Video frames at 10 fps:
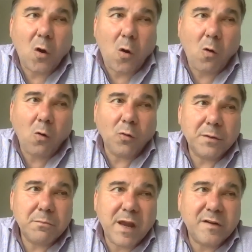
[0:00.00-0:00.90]
all the
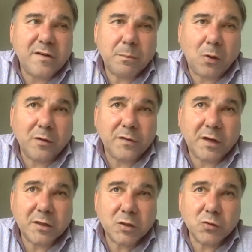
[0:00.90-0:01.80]
major policy
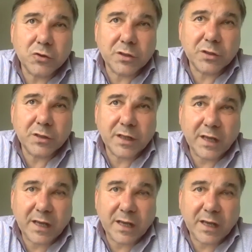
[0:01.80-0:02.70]
conclusions
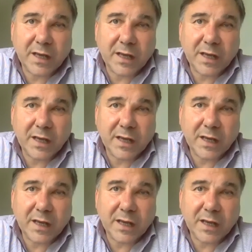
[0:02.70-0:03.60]
it has
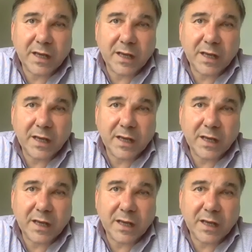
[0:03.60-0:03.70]
reached